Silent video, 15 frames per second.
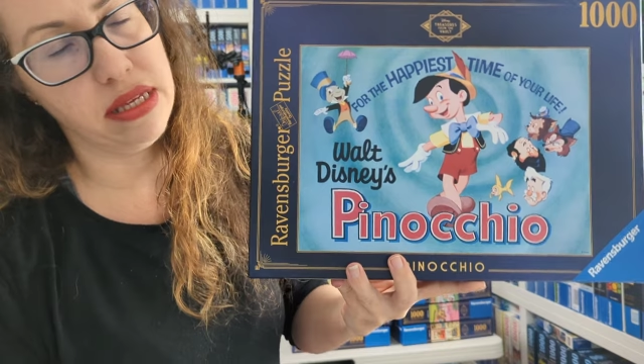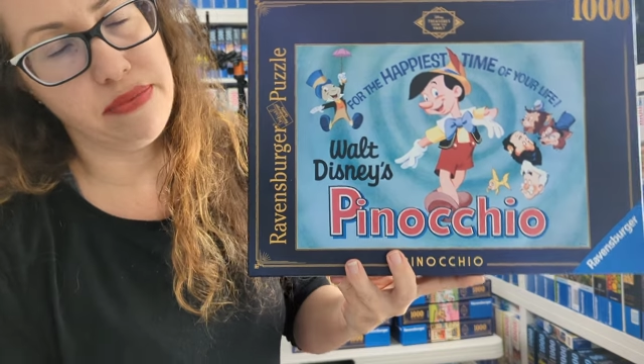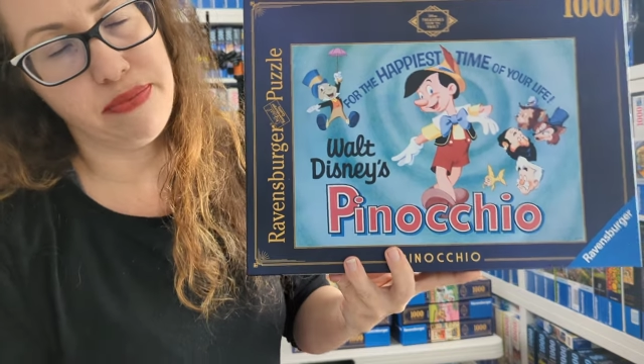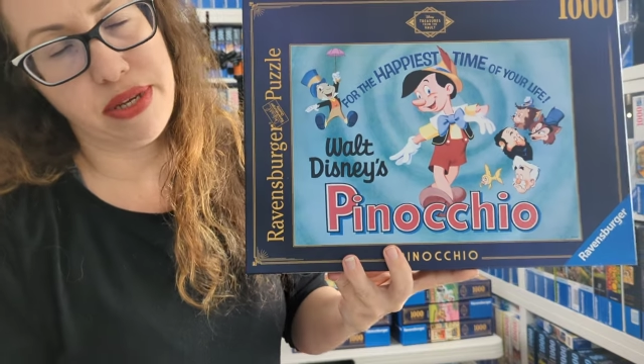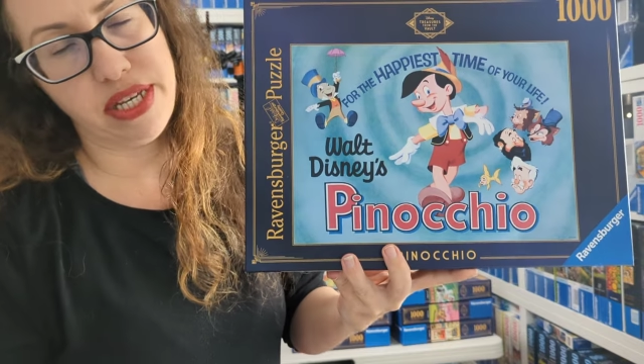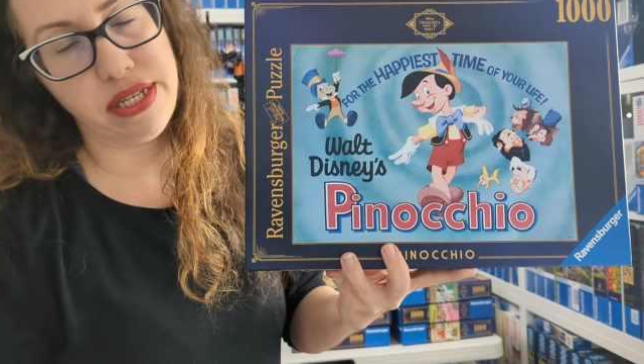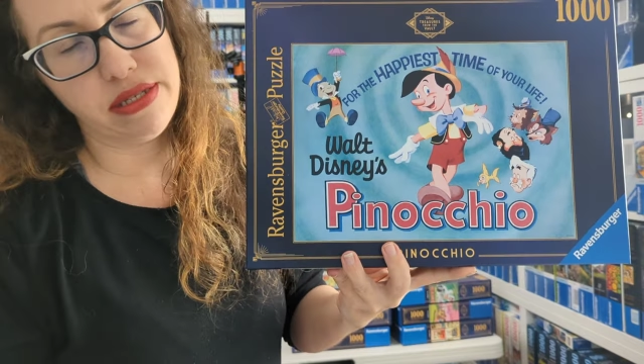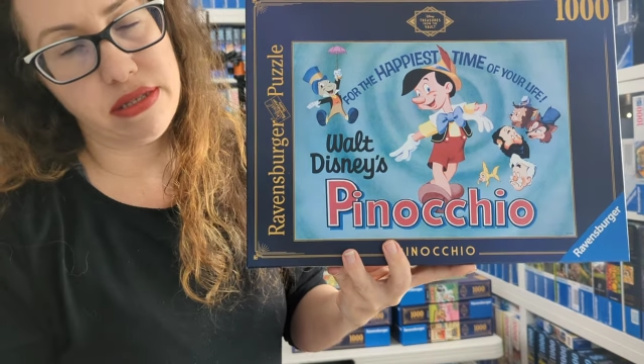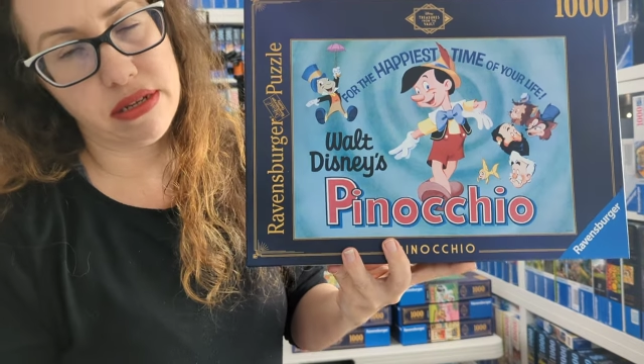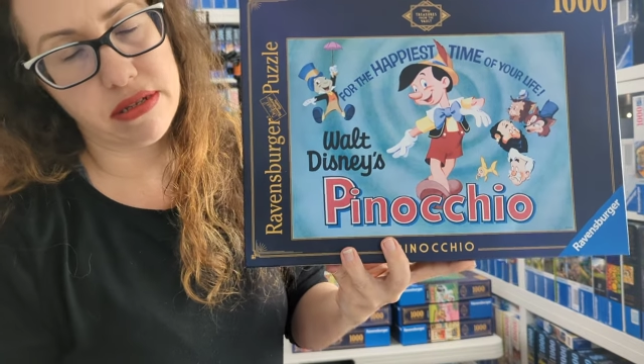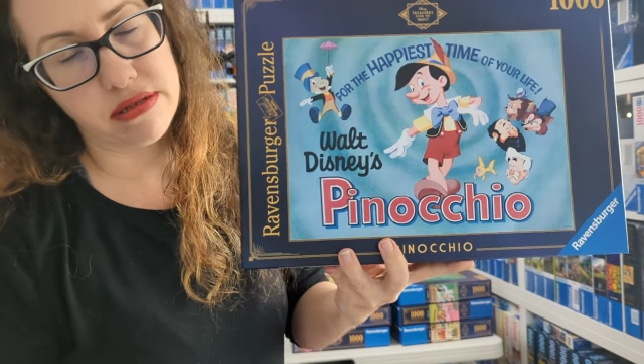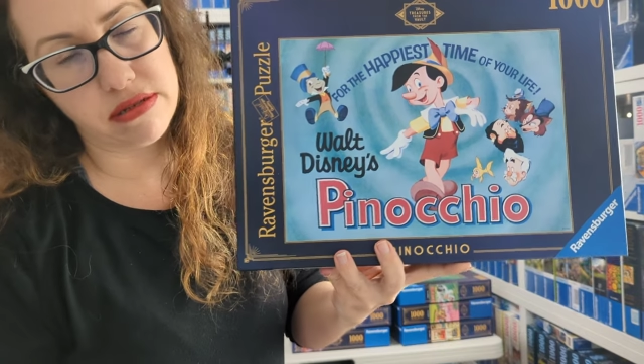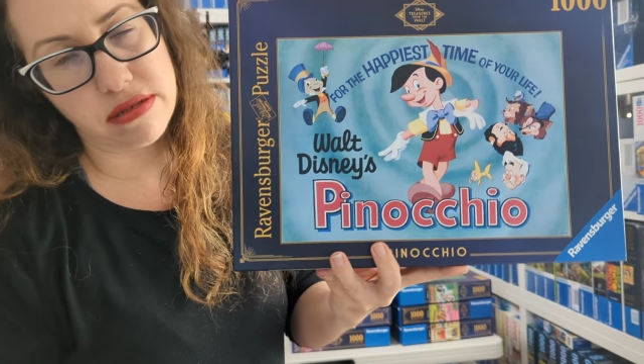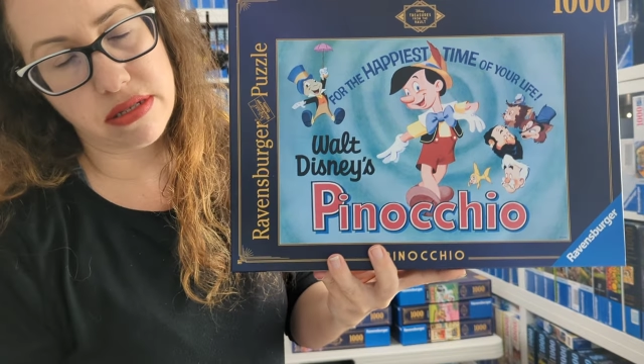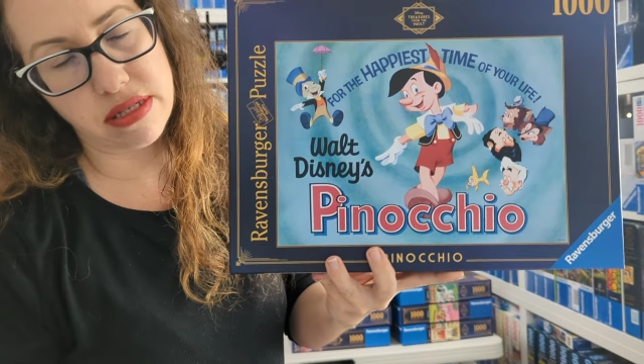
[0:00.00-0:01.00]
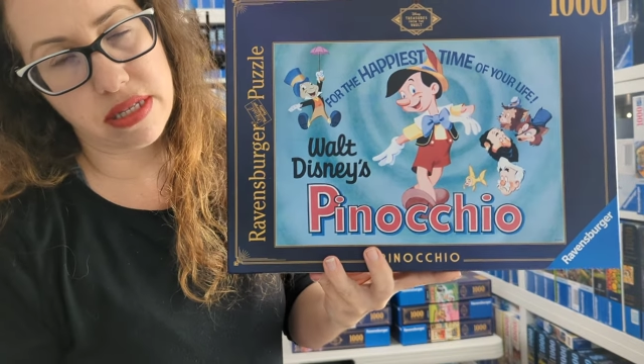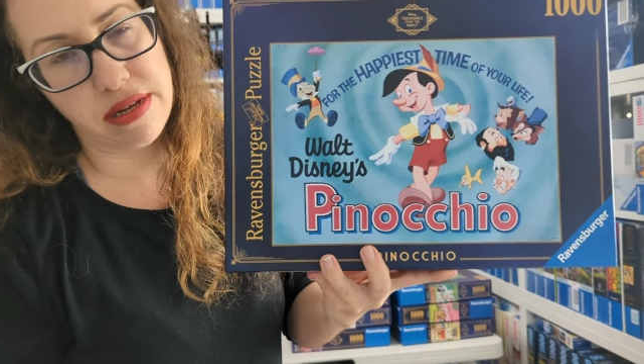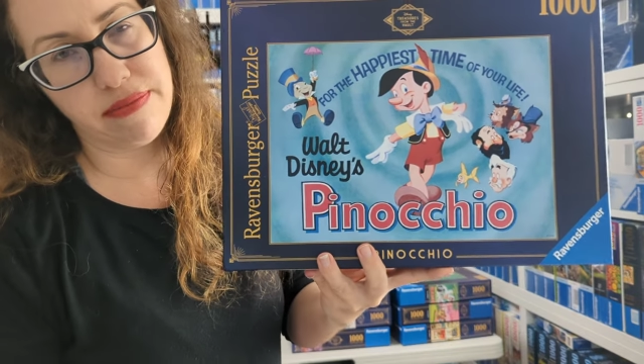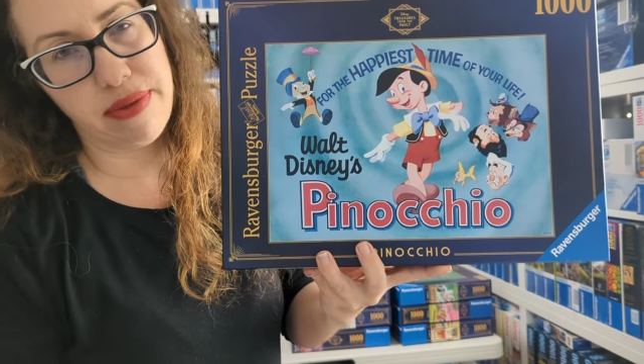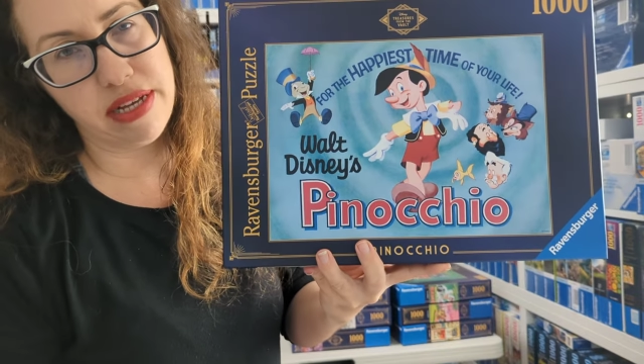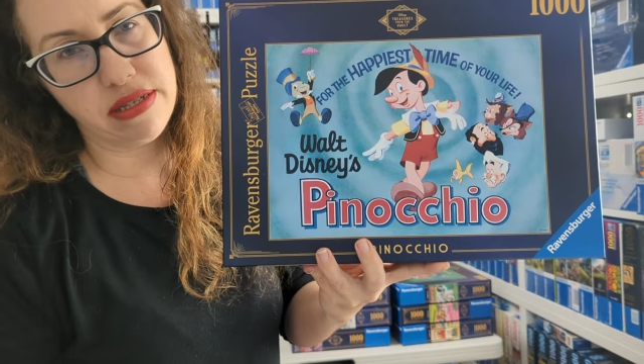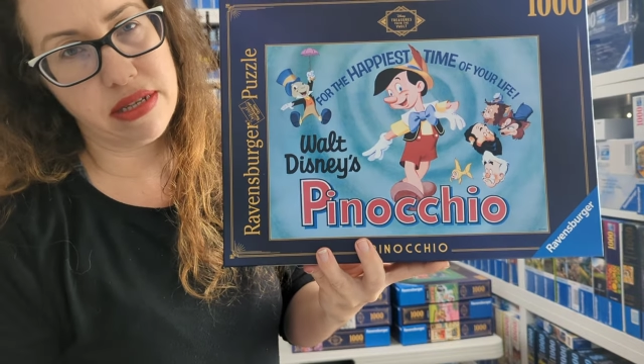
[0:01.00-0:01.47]
the pieces, they
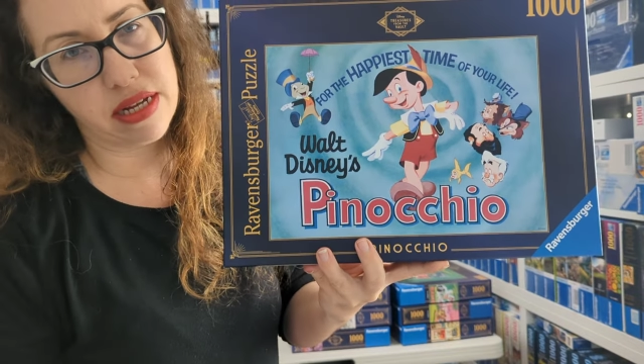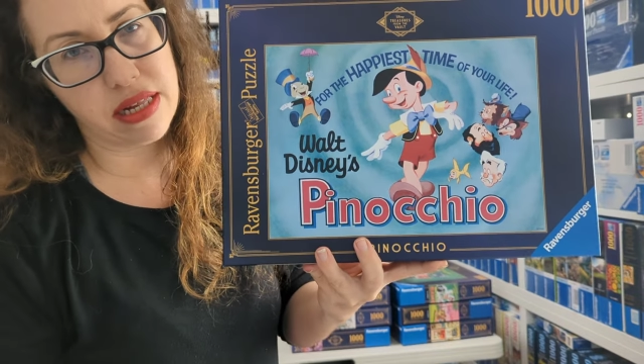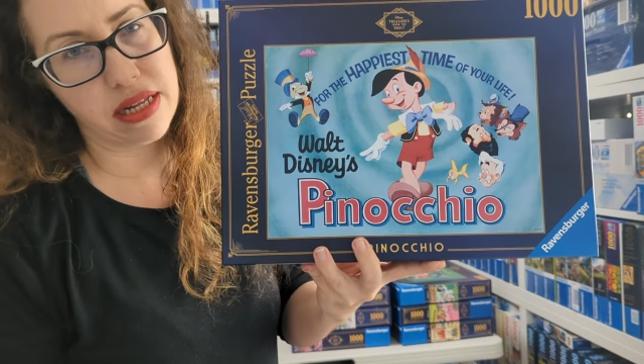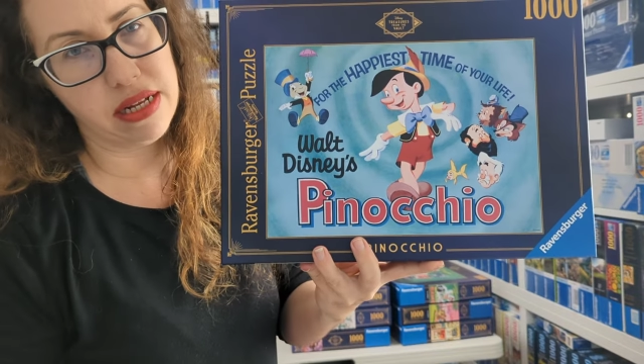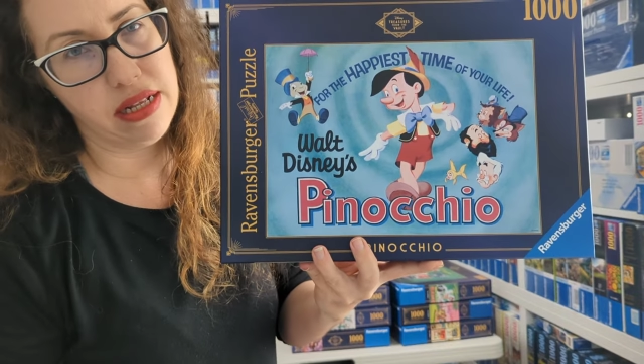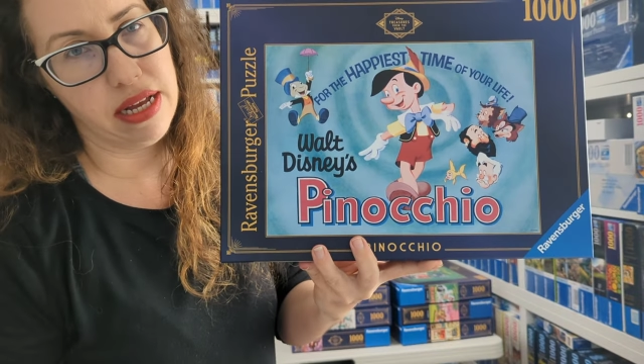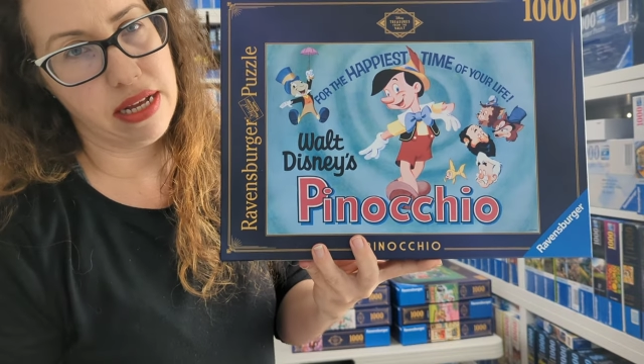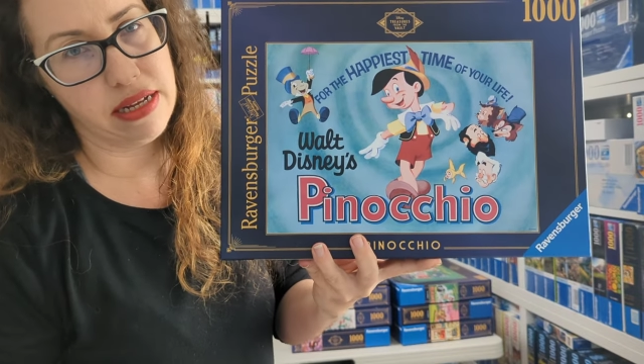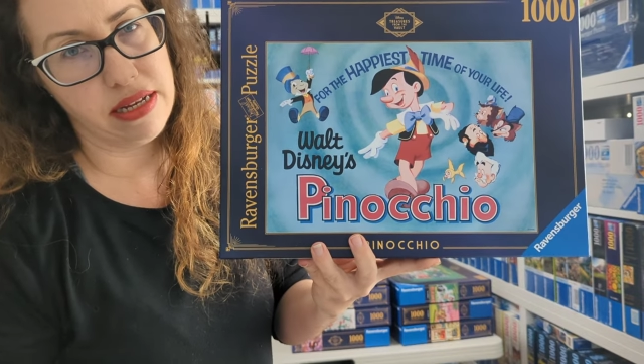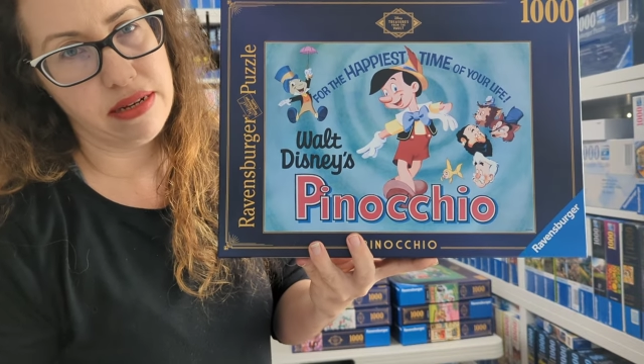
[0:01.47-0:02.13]
basically like